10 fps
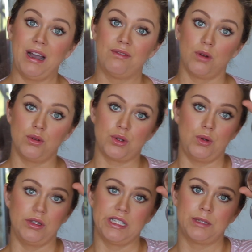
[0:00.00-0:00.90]
have Rose
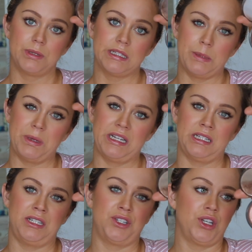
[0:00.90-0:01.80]
Gold. This was limited
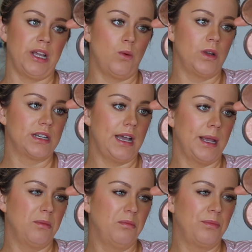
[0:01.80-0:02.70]
edition at one
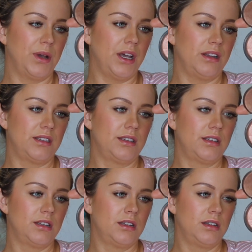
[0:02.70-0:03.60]
time, but
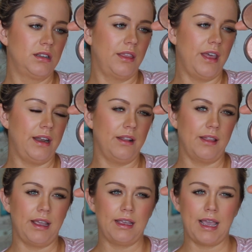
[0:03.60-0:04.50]
then it
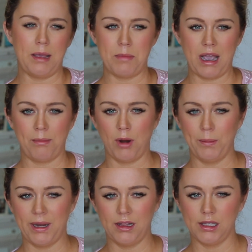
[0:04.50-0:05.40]
like came back
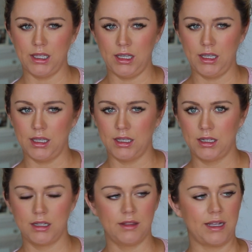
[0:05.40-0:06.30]
permanently.
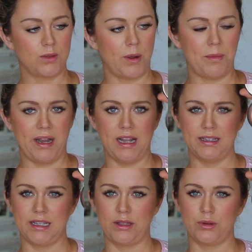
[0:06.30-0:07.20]
That's why mine
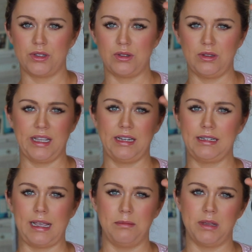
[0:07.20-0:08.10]
has like those little like
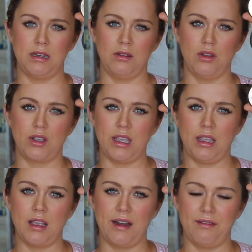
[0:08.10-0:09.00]
diamond
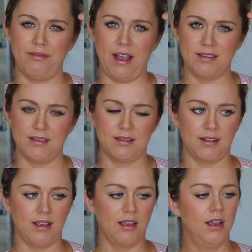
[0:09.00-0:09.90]
looking kind of facets
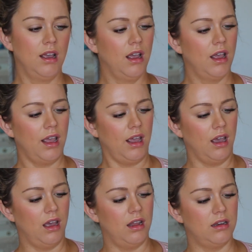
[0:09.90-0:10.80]
in it.
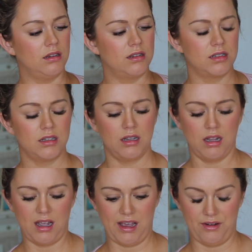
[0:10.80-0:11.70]
And
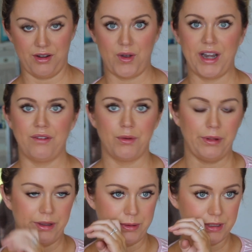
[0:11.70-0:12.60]
I don't know, I never
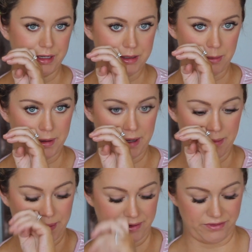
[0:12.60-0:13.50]
really use it. So I'm gonna
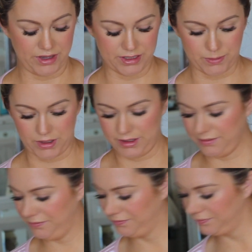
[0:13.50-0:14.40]
get rid of this one.